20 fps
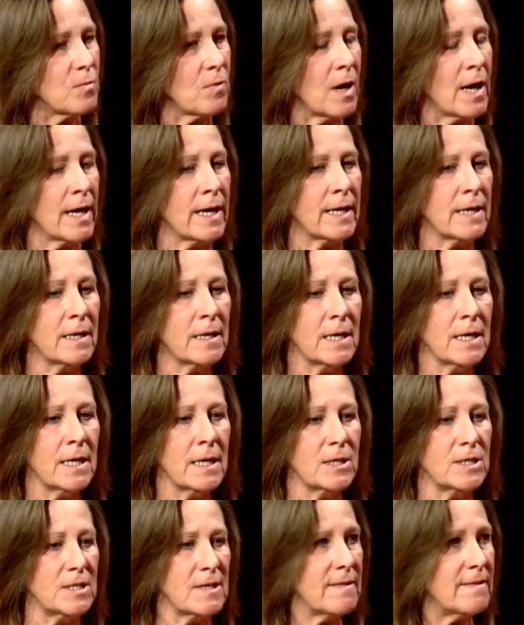Why
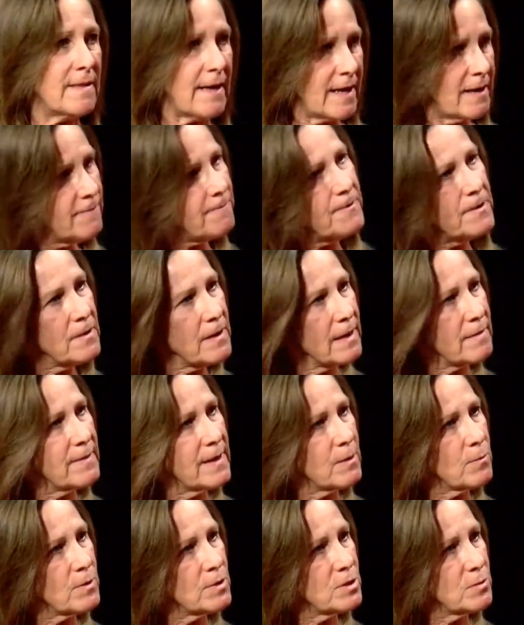did they feel like
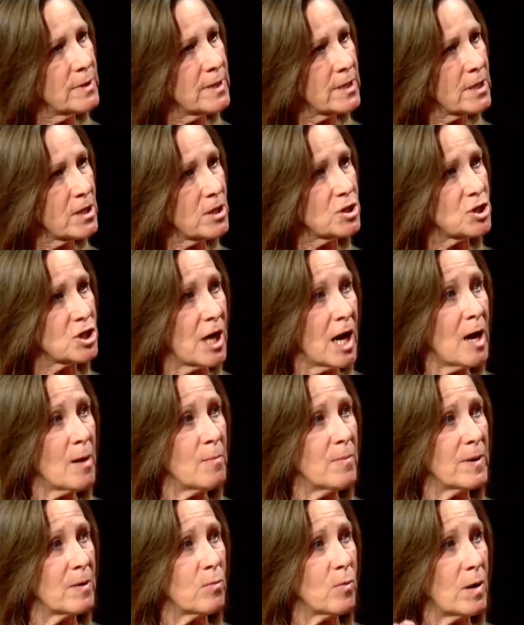they were doing a good
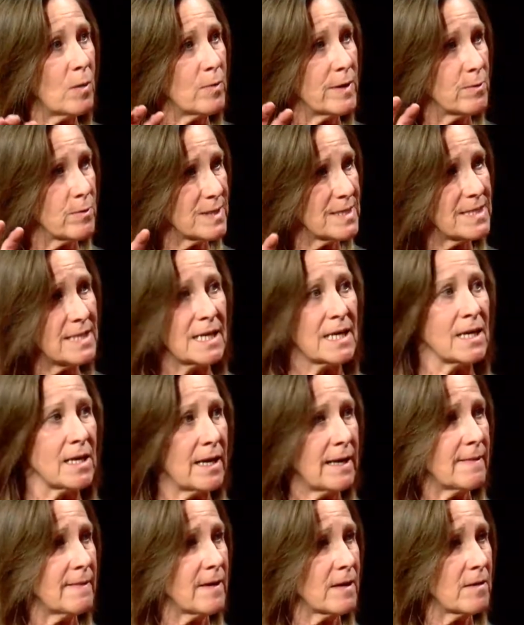job, but what we were seeing
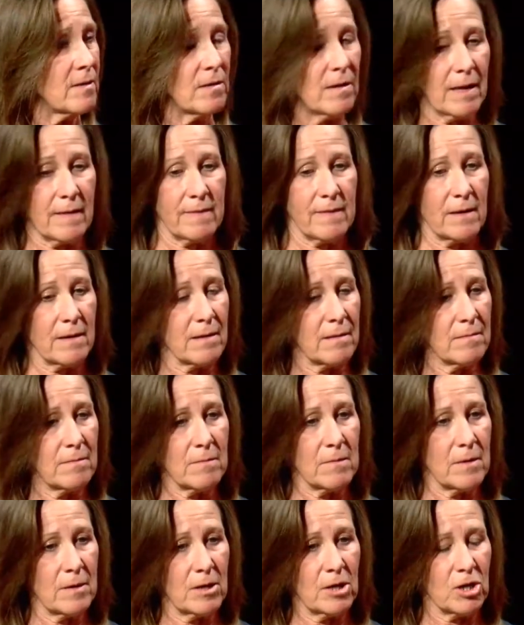
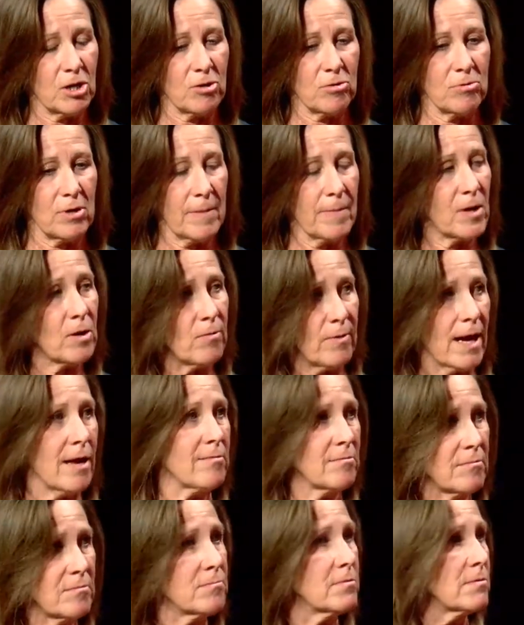on the
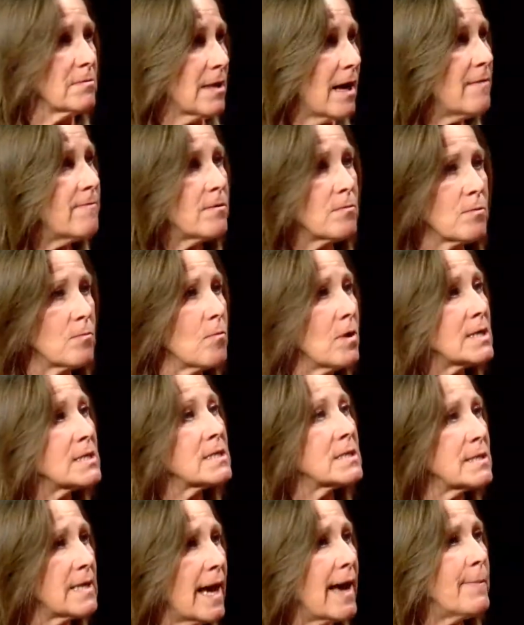ground level right.
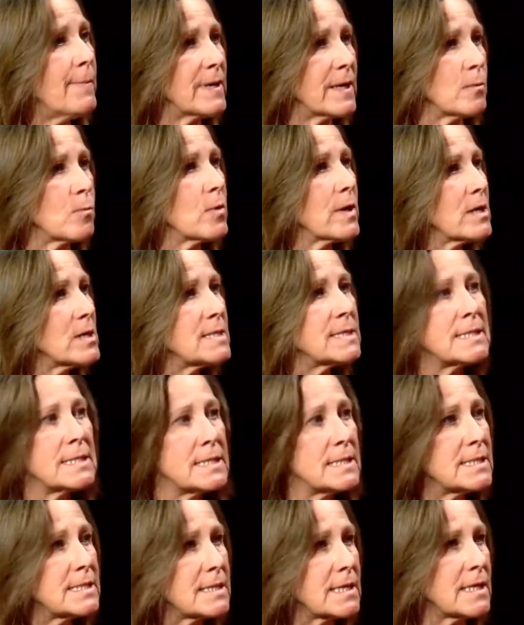wasn't happening? Where's the
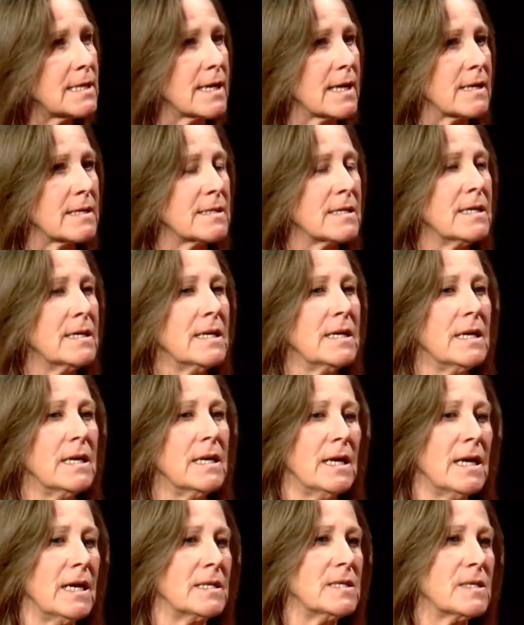disconnect?
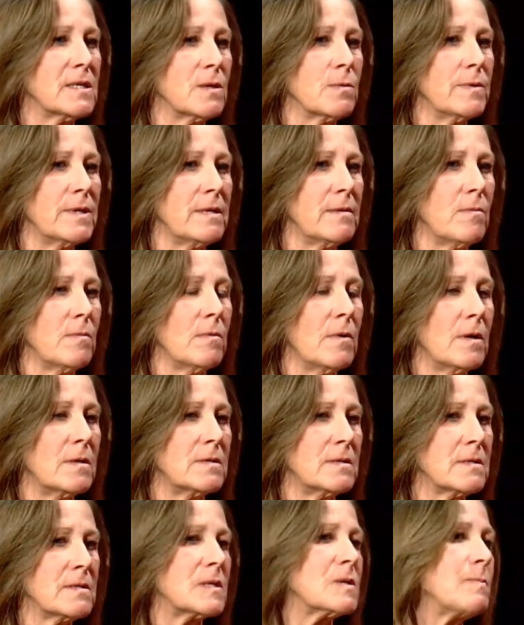And so
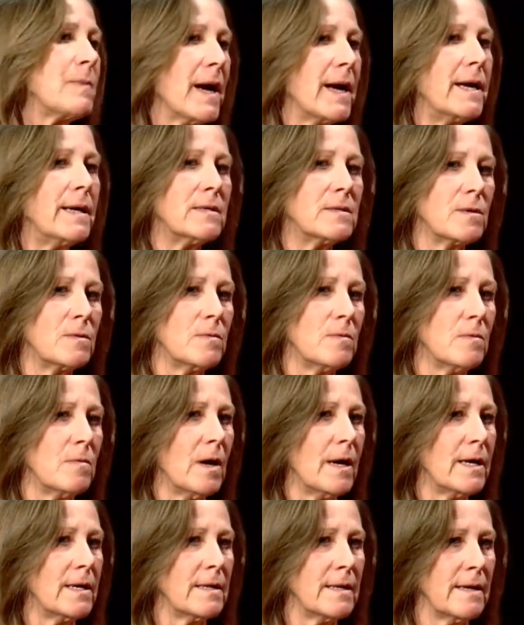despite
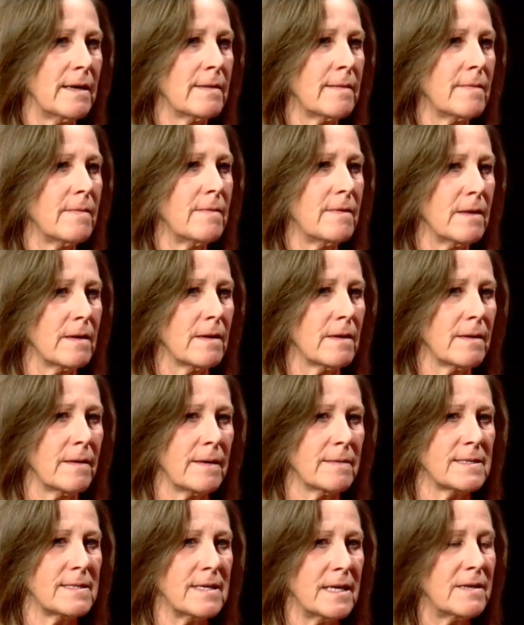what in the
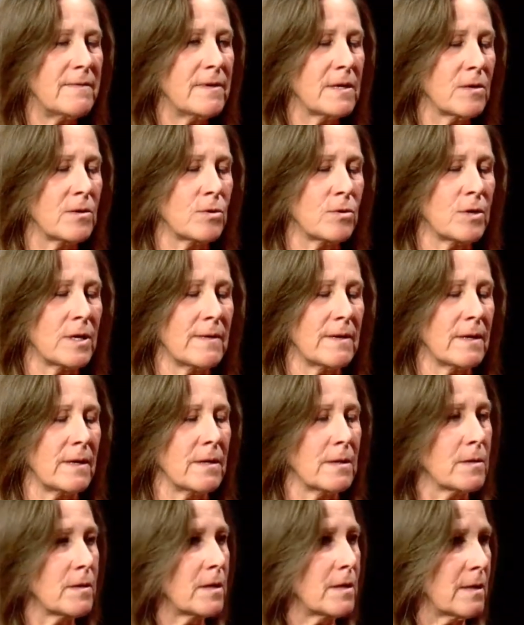state of Illinois, the
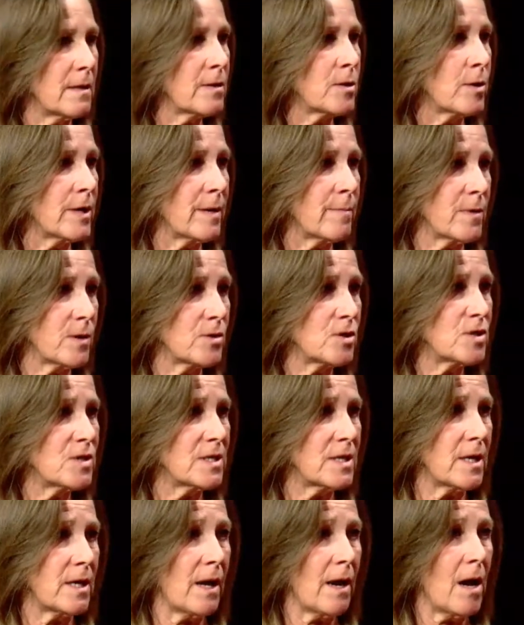Illinois
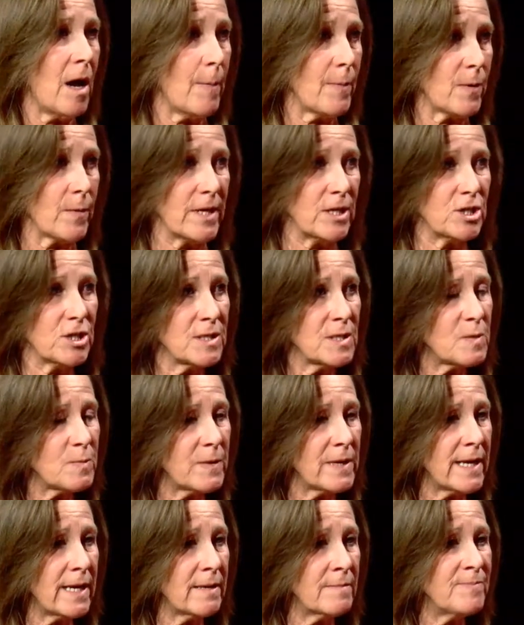Emergency Operations
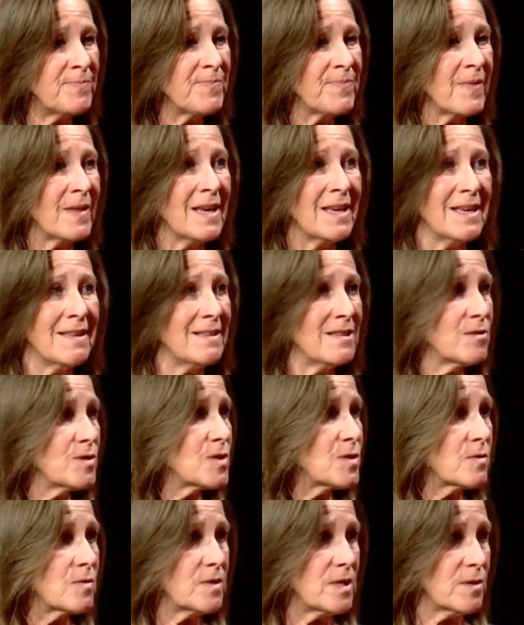Plan,
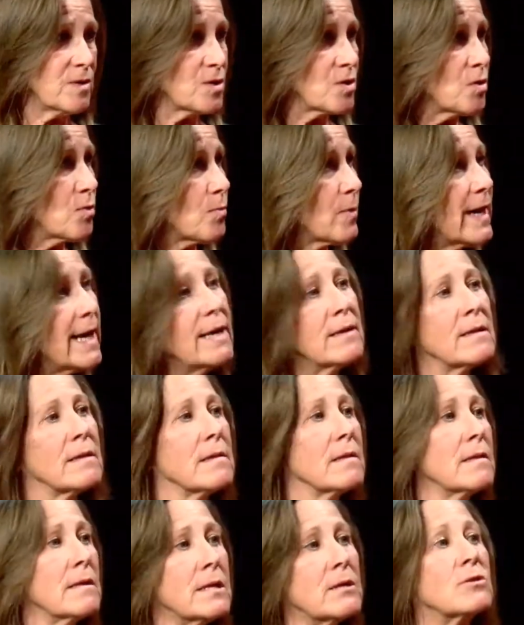there's great
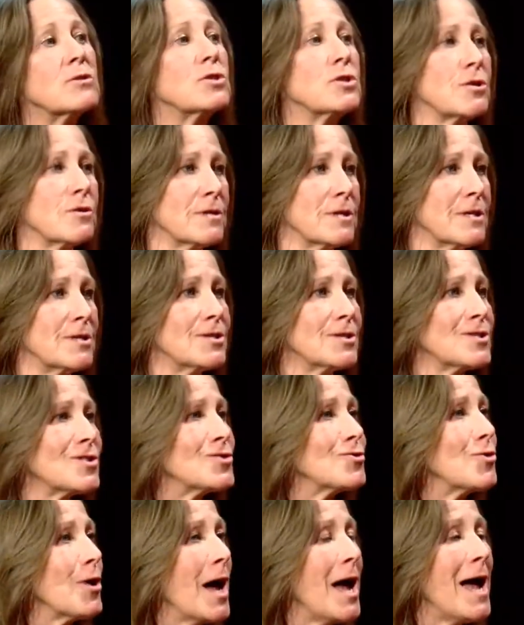literature that
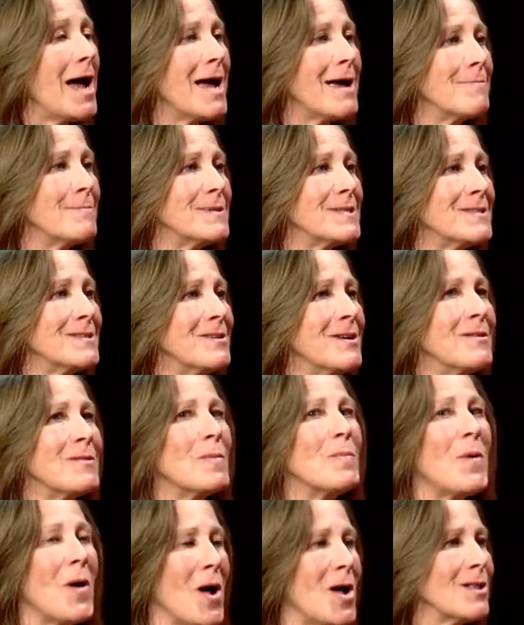describes
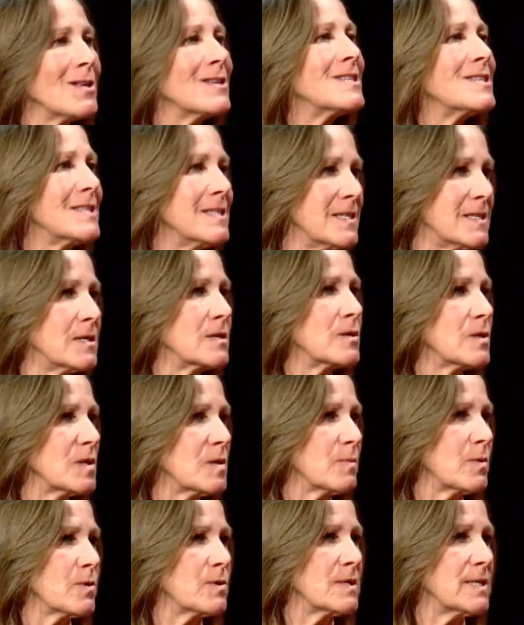the policies that are
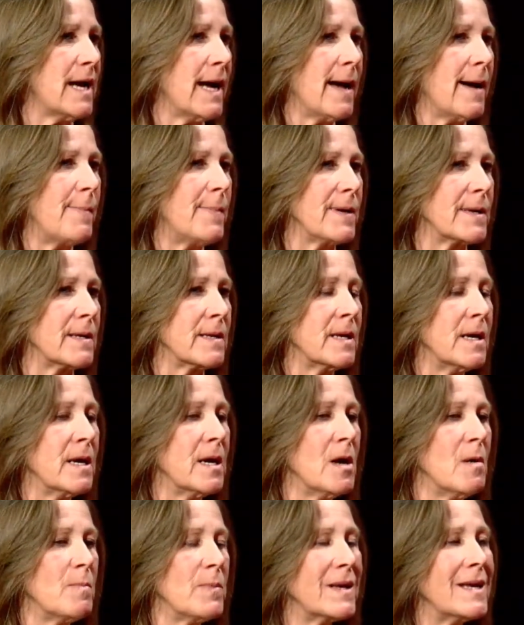supposed to happen,
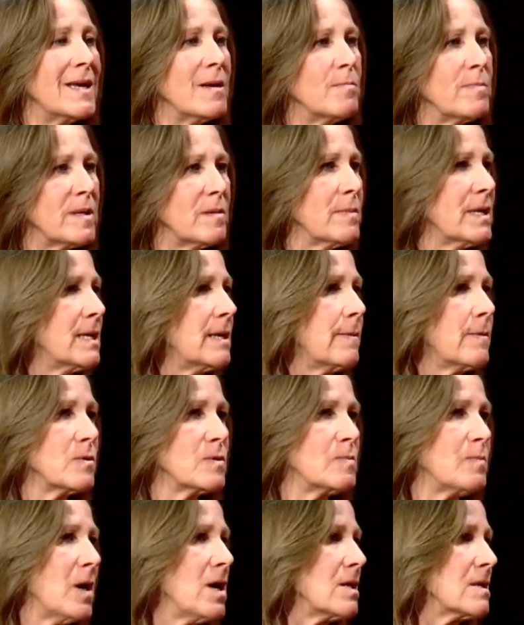but implementing
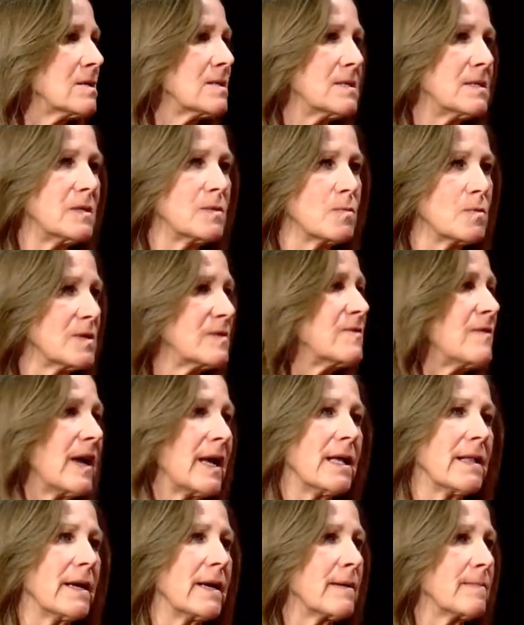those policies was
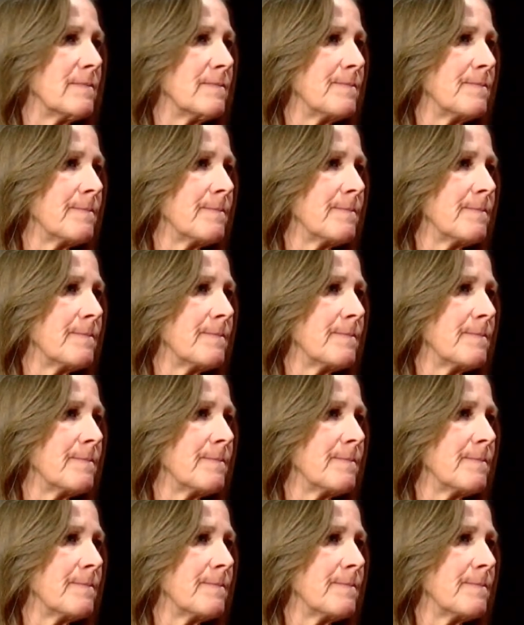failing.